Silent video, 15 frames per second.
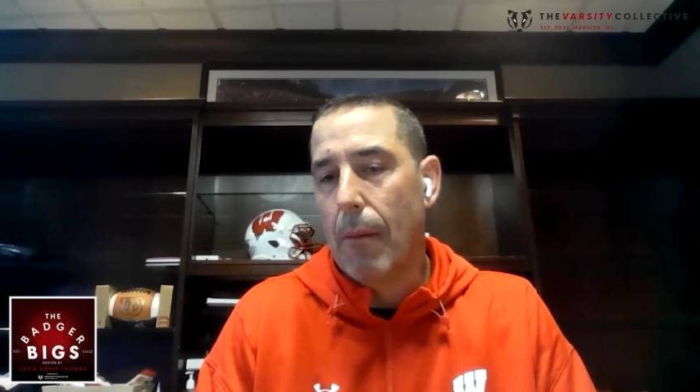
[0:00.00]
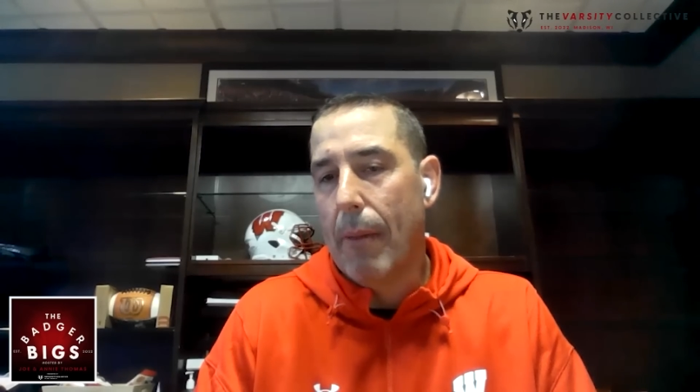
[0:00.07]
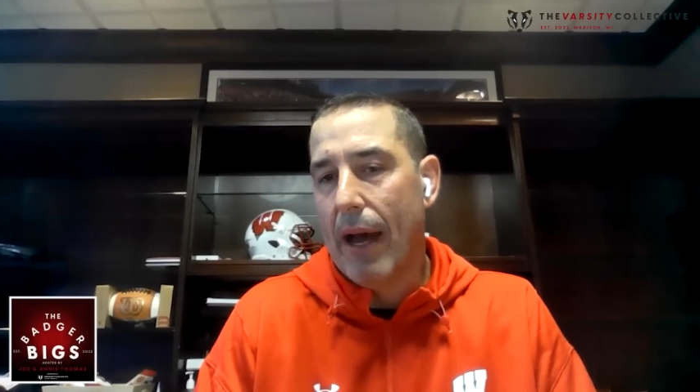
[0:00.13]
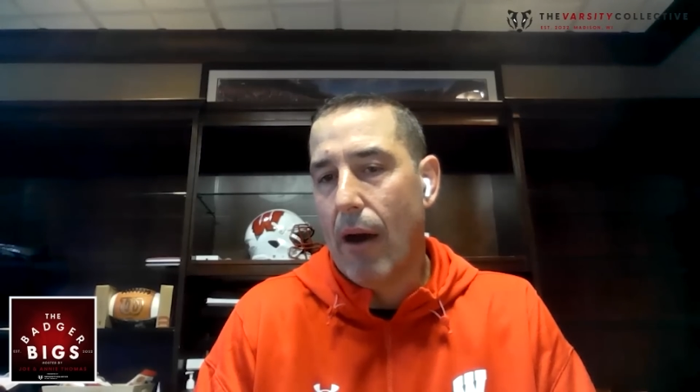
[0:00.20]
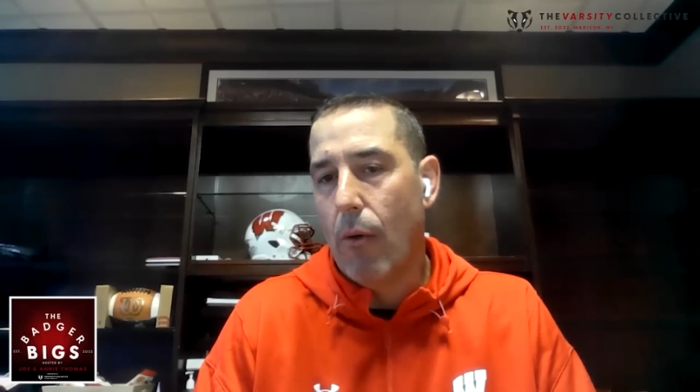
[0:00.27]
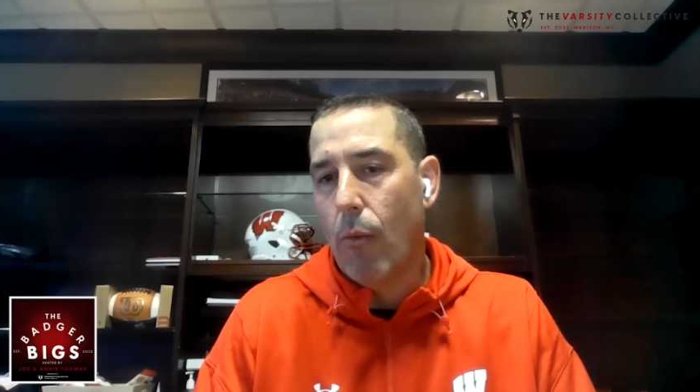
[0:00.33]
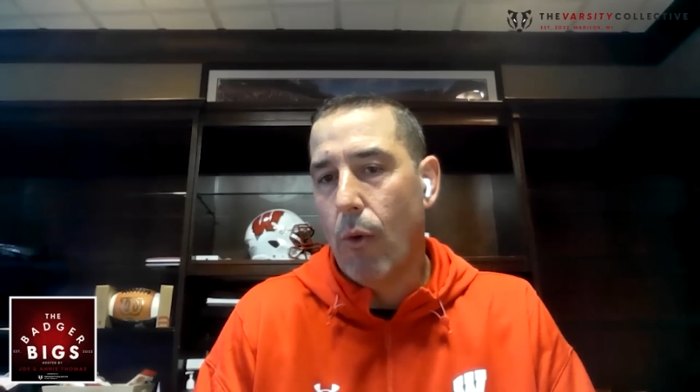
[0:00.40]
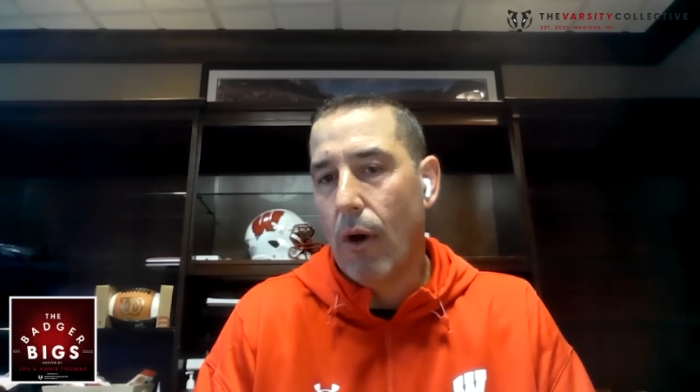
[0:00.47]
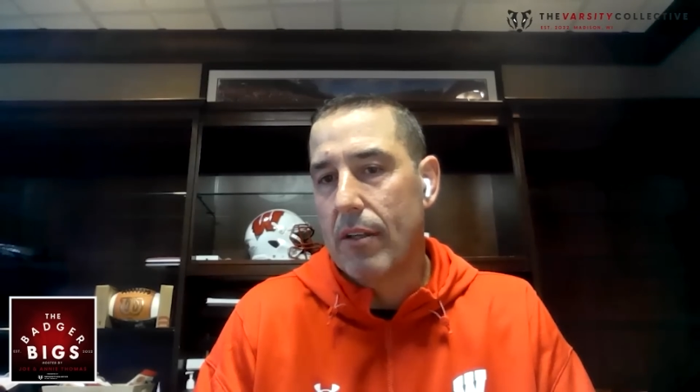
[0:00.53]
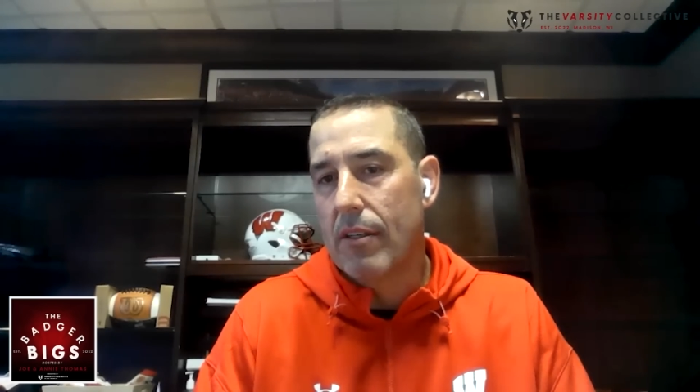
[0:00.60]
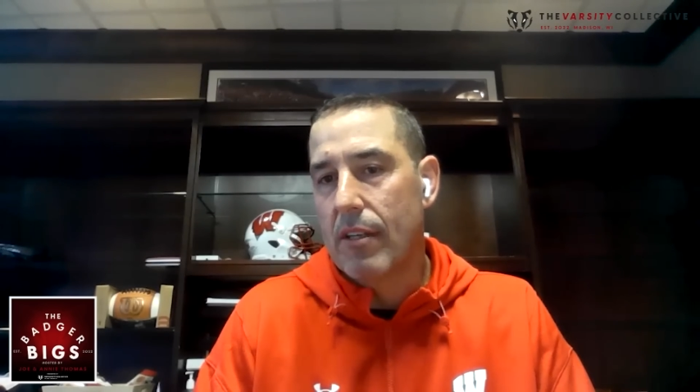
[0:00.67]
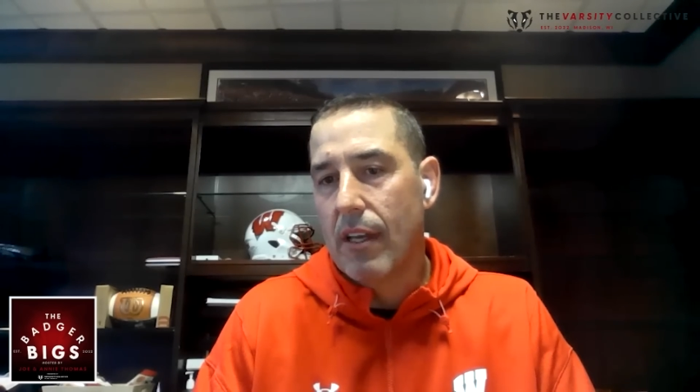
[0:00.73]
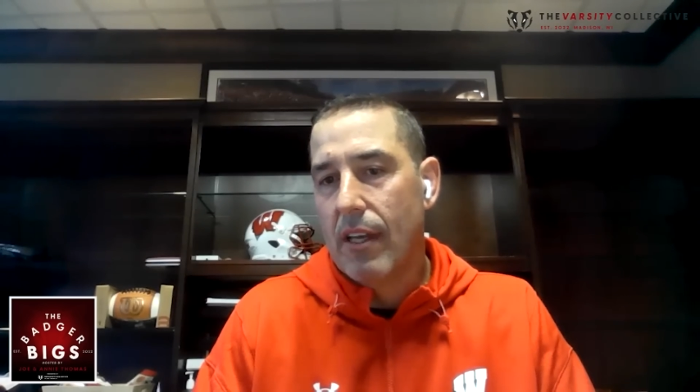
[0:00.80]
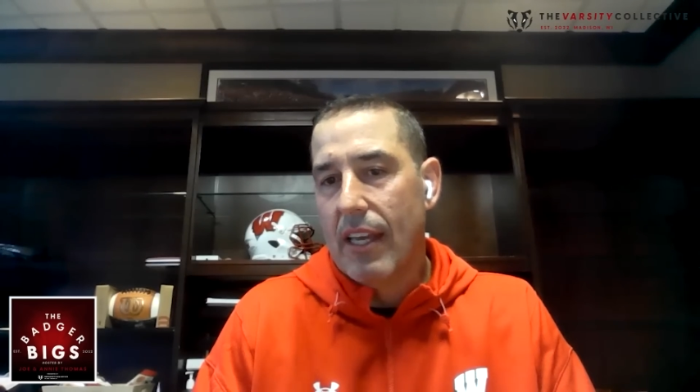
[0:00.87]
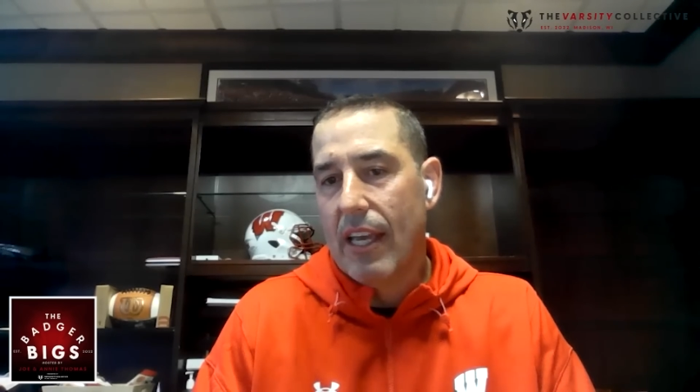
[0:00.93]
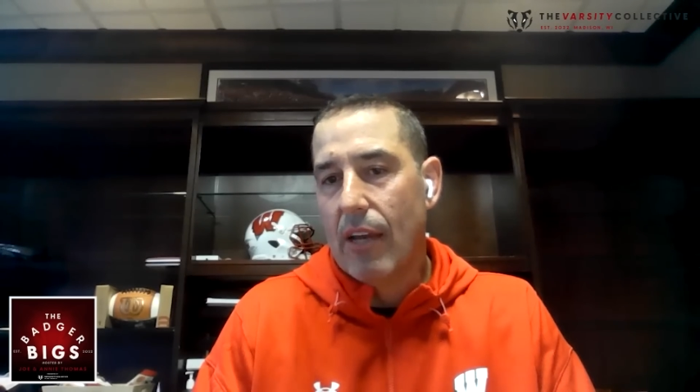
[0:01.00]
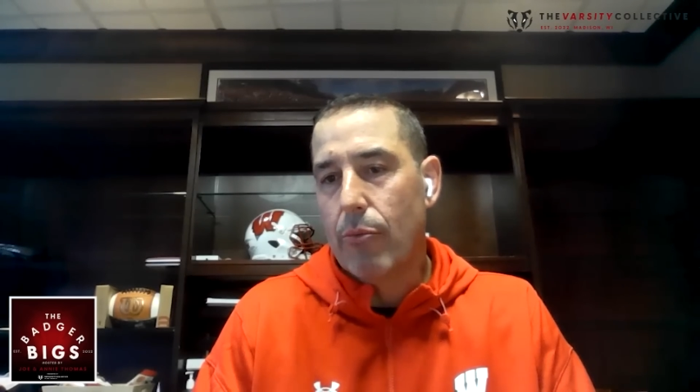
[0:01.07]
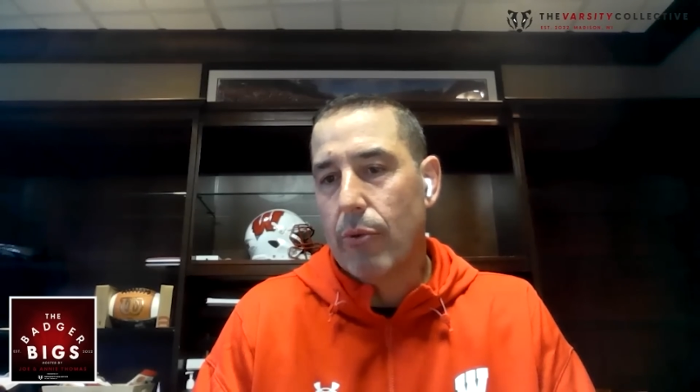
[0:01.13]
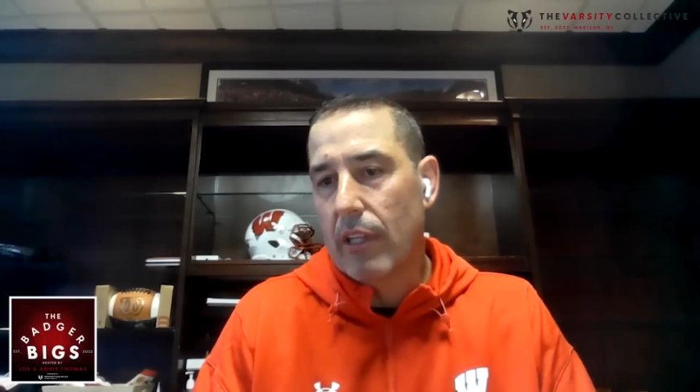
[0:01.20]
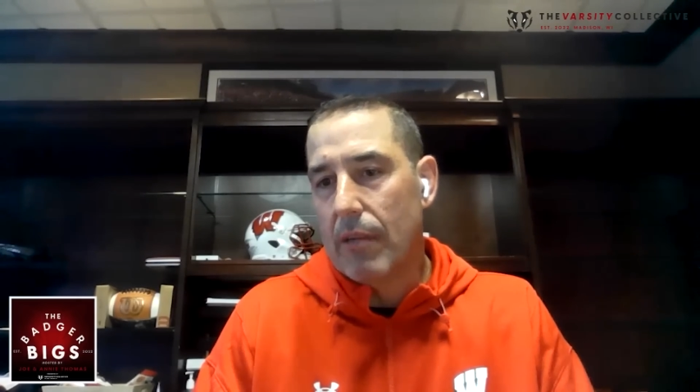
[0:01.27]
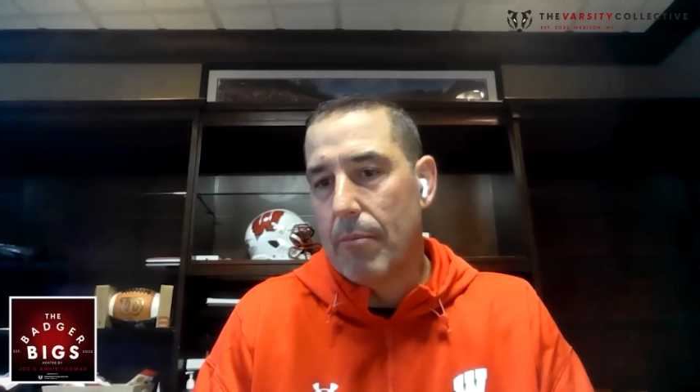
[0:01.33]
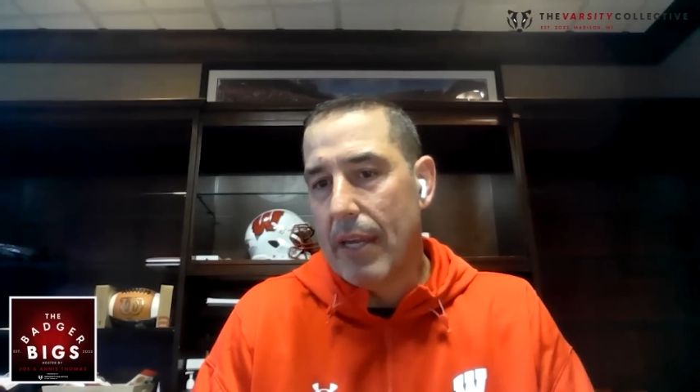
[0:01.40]
about what
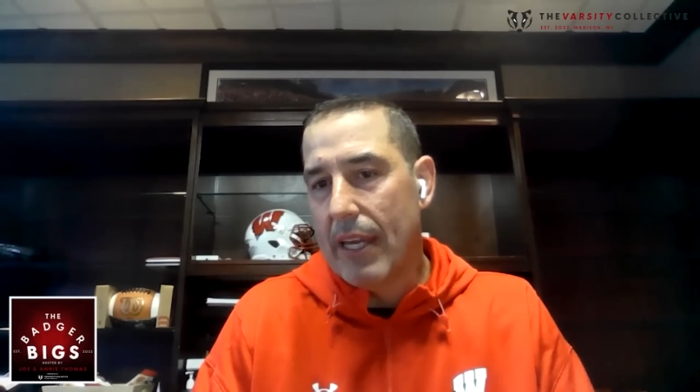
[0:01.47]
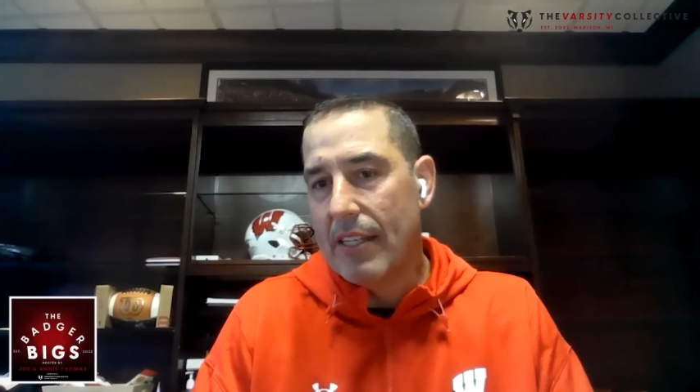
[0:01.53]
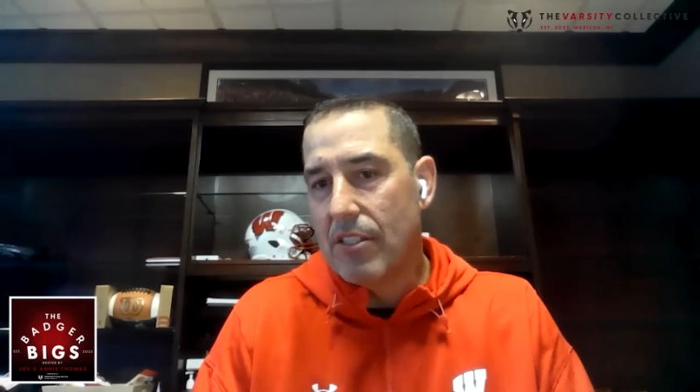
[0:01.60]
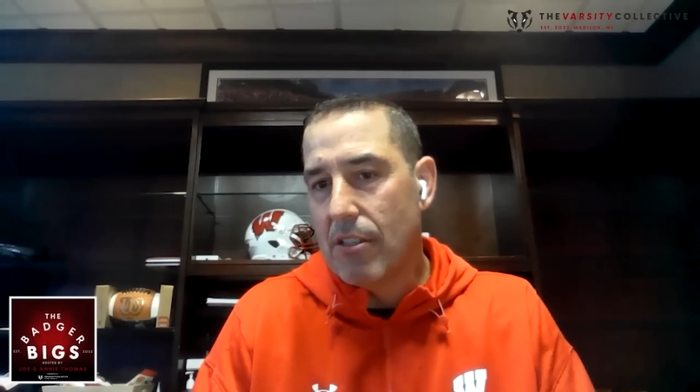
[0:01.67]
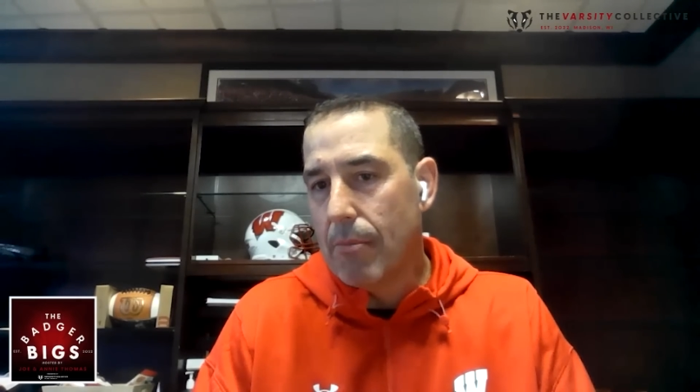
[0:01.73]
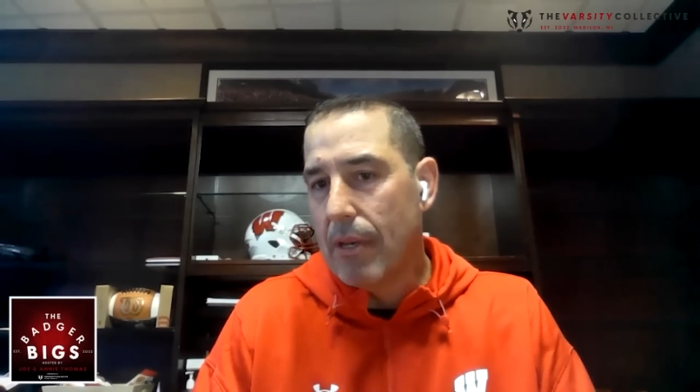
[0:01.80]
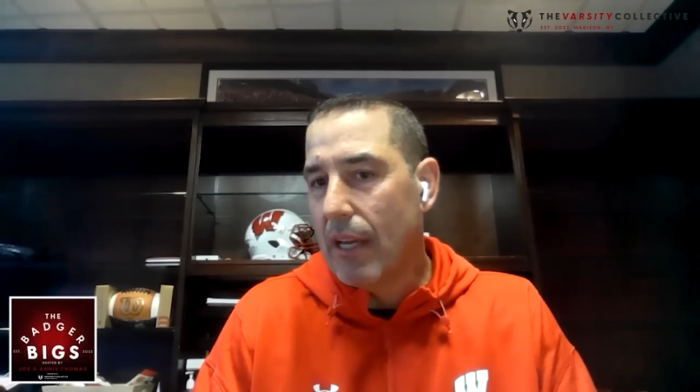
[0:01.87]
it really means to